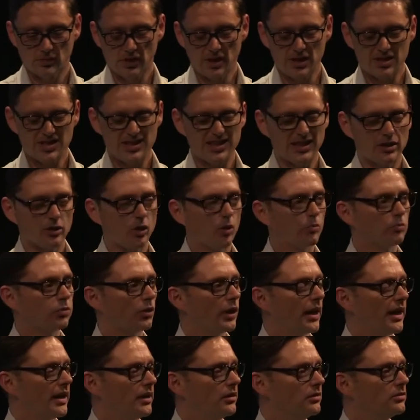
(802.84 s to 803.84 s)
it's in our
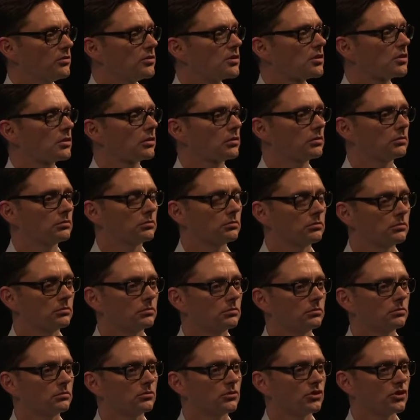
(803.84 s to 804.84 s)
brains,
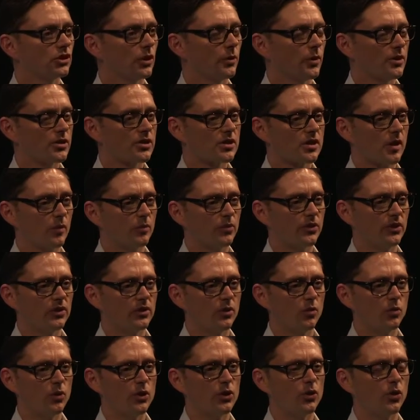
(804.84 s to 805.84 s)
so it's something
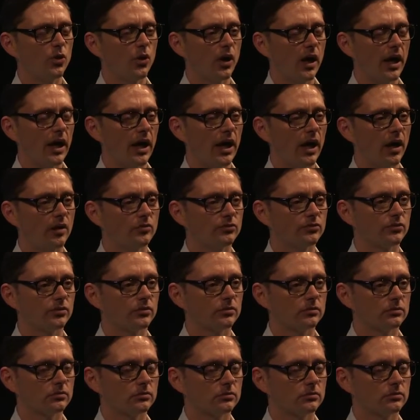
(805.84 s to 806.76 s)
that we all have.